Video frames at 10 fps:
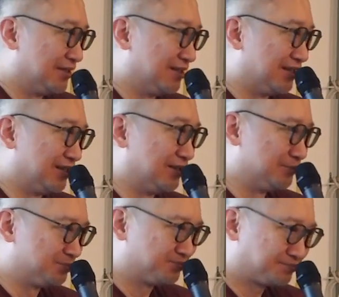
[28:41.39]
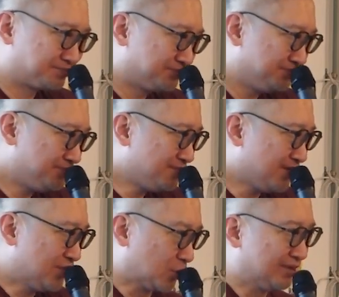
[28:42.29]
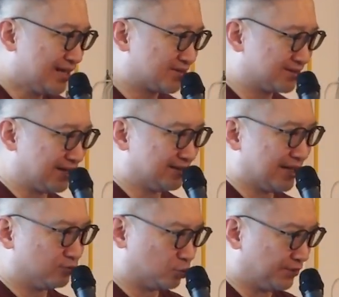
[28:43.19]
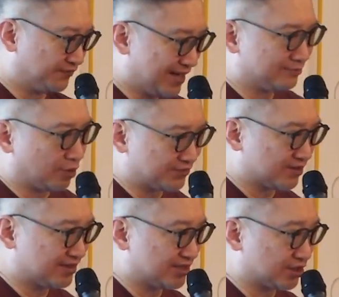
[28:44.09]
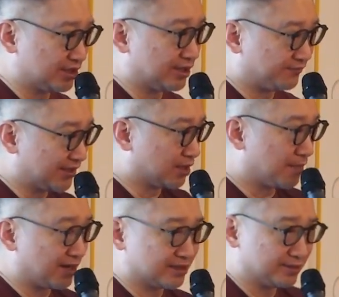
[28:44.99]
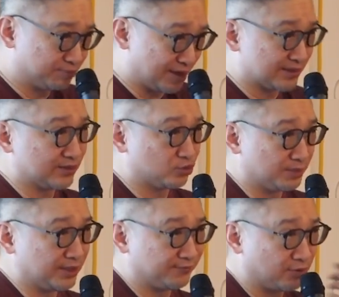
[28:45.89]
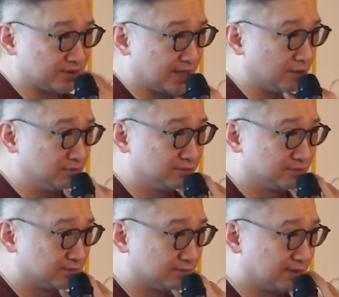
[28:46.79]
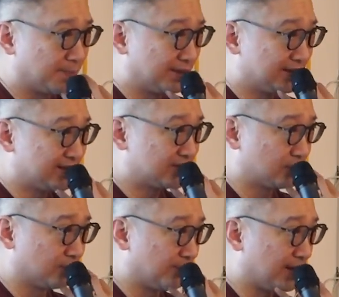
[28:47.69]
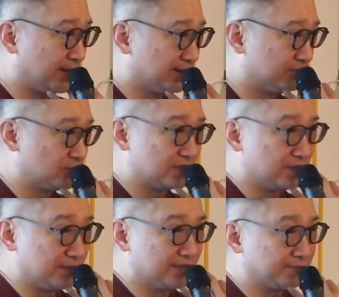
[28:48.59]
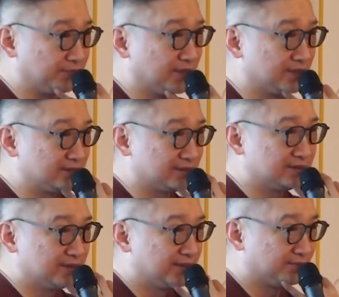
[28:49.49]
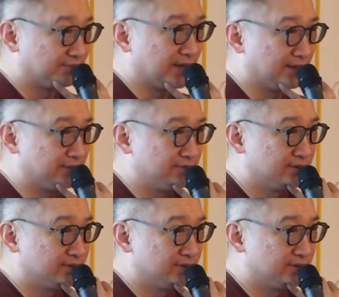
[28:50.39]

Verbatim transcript: Um, so that's, and, and with that, of course, that's going to affect the market. Prices will be forced down. Yeah, but that's sort of my most immediate fear right now.